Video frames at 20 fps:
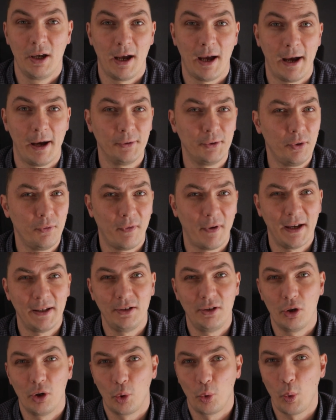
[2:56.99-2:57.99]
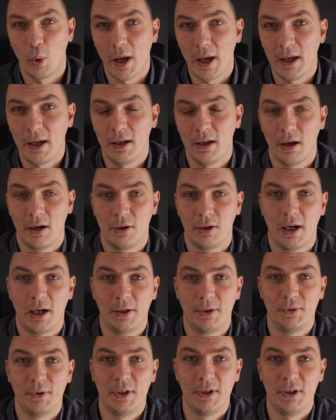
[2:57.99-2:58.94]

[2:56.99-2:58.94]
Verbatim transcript: how to find your way around